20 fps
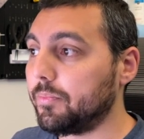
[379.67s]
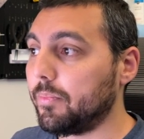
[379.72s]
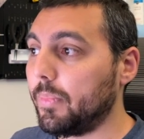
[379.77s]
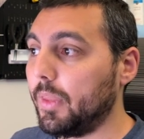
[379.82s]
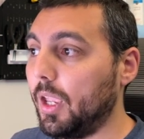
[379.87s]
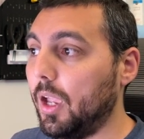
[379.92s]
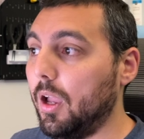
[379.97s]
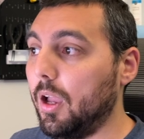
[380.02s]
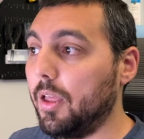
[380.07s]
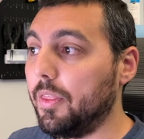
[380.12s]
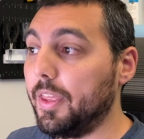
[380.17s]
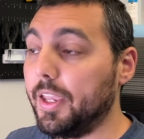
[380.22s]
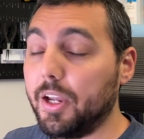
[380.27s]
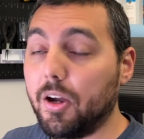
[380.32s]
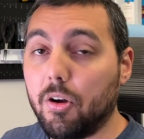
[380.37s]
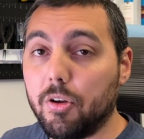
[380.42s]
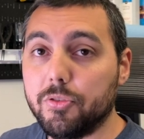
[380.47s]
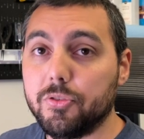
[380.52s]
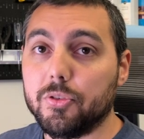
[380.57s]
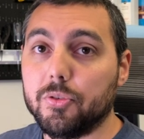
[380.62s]
Uh, they
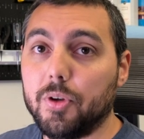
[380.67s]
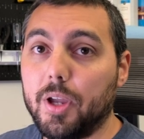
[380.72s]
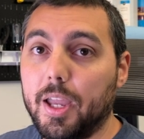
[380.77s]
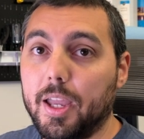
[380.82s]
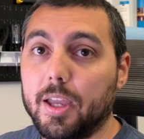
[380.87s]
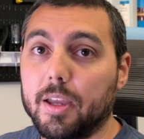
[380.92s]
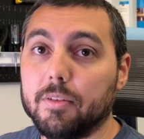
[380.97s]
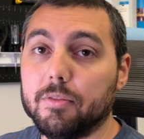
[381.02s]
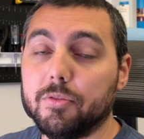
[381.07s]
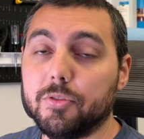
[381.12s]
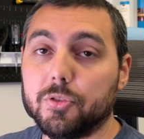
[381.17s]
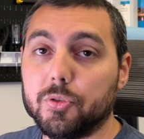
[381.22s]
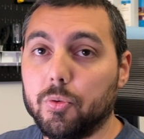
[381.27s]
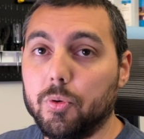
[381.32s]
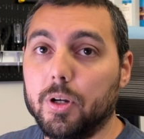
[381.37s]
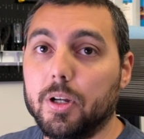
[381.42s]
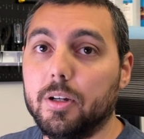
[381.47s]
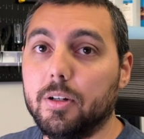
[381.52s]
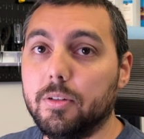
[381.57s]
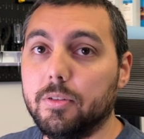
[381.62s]
also have
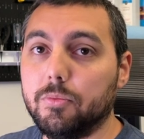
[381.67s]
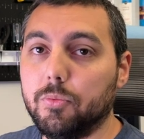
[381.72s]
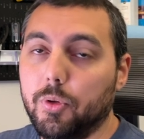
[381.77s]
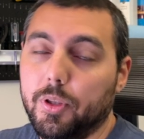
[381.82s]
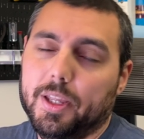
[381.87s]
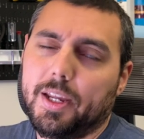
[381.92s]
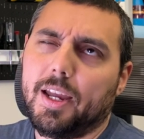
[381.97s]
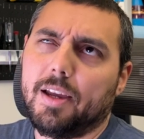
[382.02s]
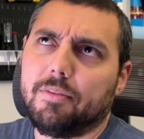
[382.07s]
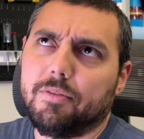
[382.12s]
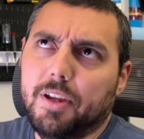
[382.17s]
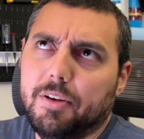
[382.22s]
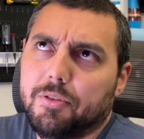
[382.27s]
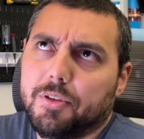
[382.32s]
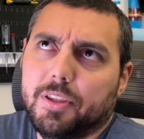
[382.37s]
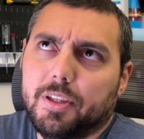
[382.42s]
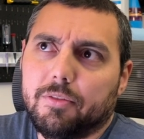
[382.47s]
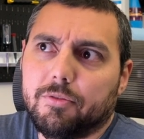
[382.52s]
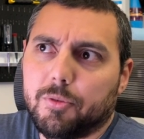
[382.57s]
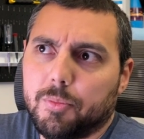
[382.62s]
twelve, well, they have
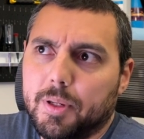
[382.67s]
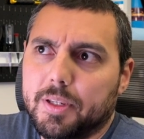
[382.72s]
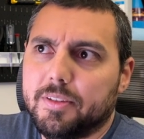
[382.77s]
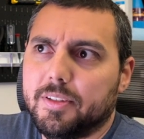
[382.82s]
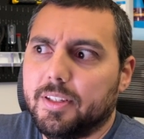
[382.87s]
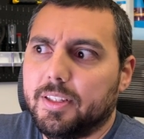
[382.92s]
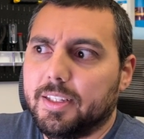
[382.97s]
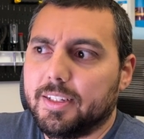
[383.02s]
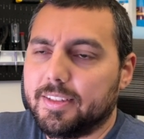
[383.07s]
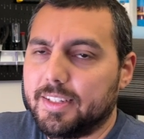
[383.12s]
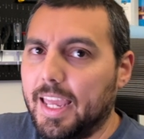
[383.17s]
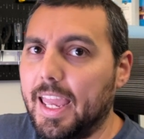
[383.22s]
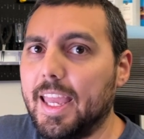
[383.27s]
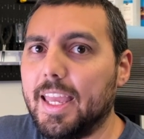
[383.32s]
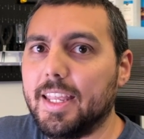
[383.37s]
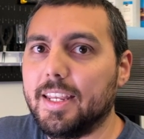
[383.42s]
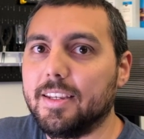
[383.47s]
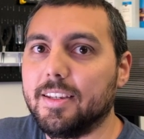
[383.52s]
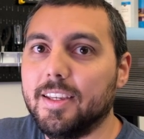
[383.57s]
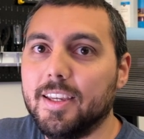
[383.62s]
everything from basically
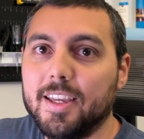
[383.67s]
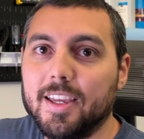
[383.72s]
ten